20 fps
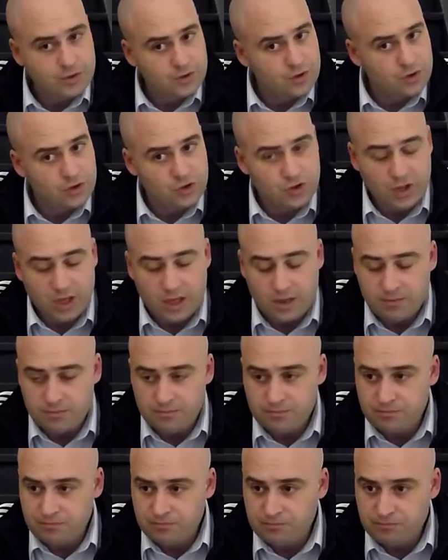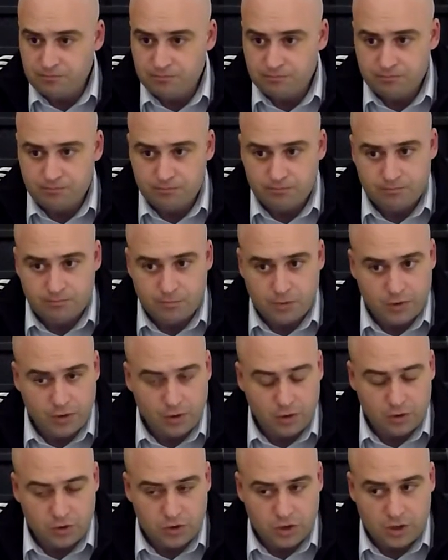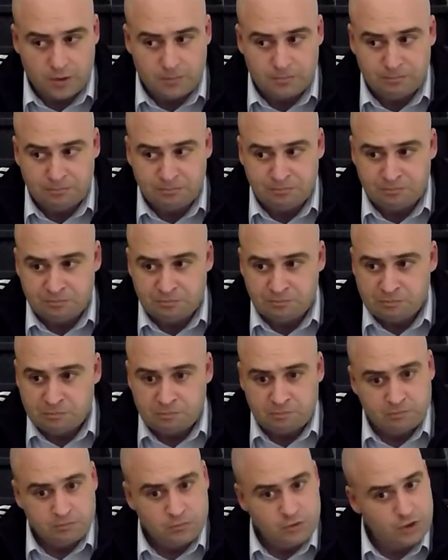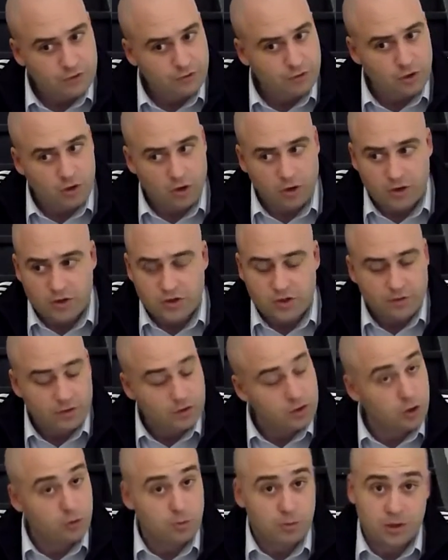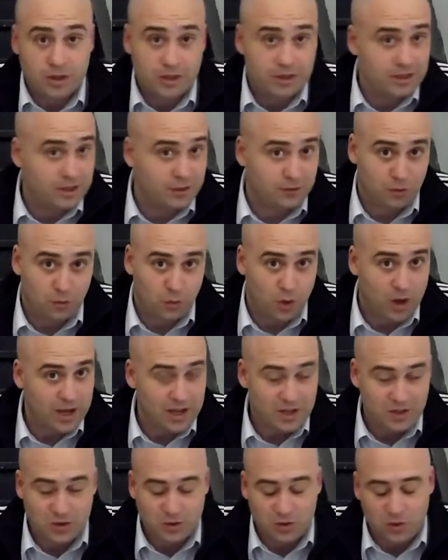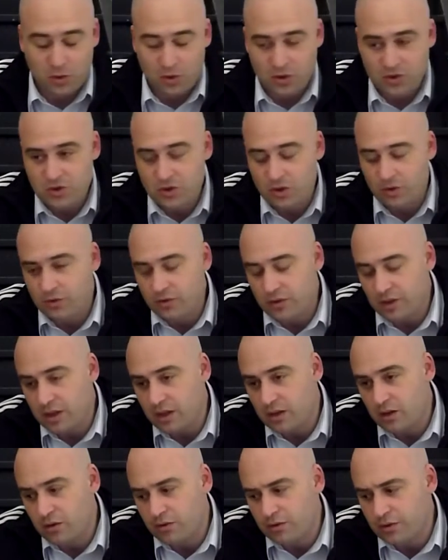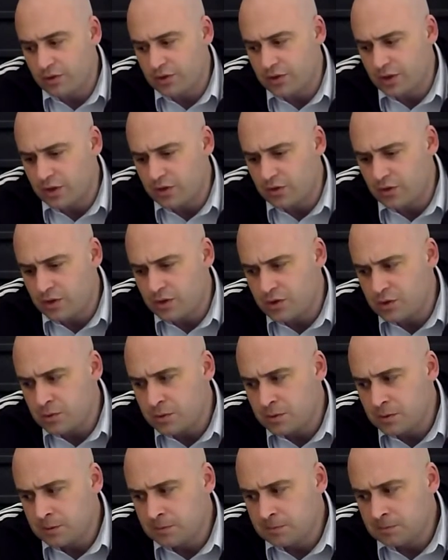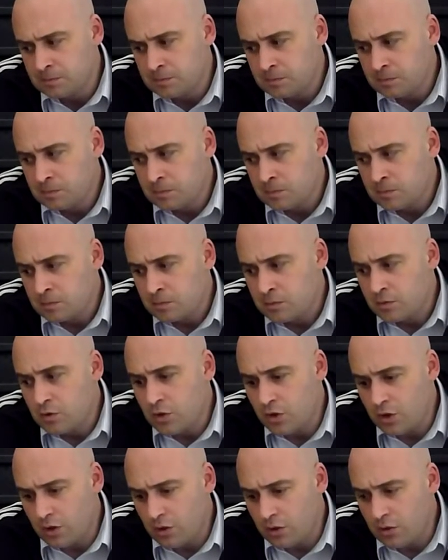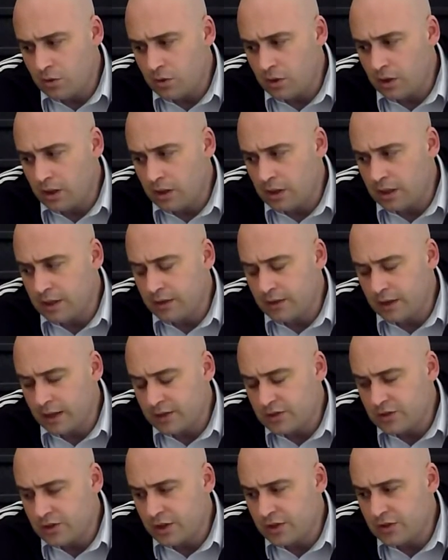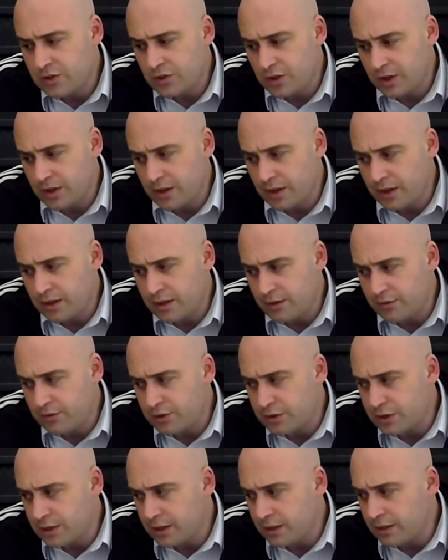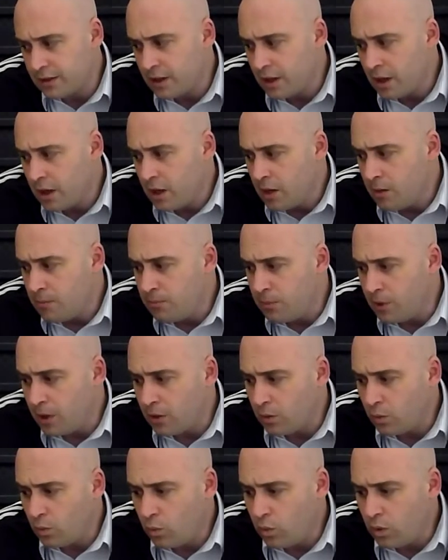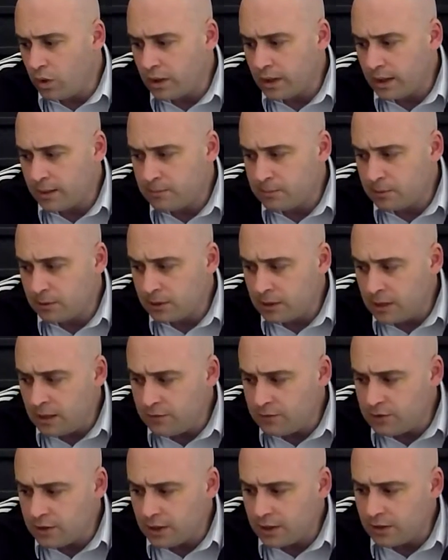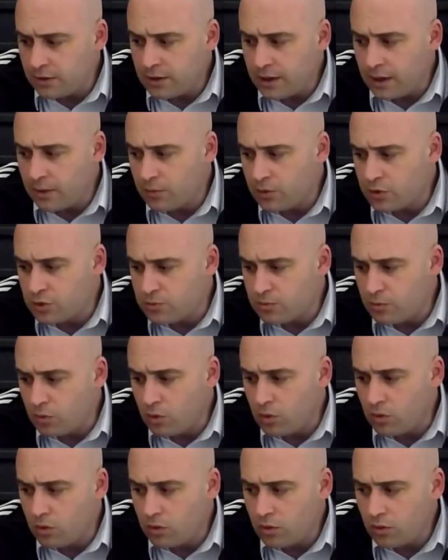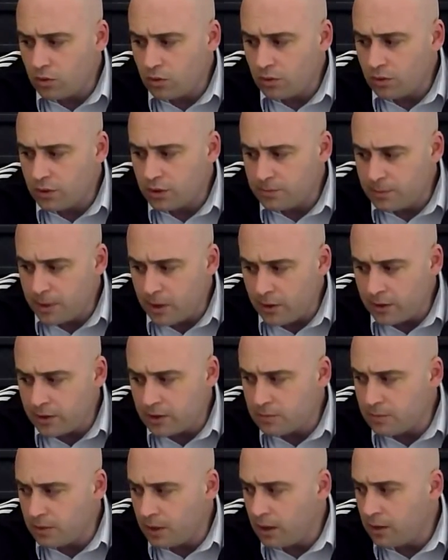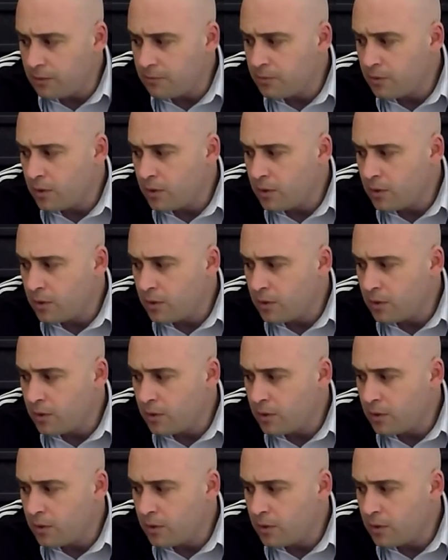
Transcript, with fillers: it's the same mythology. Different artists have interpreted in different ways, of course, over the over the centuries. No, uh, in that sense, I, I never did. But what I believed in that was more compelling to me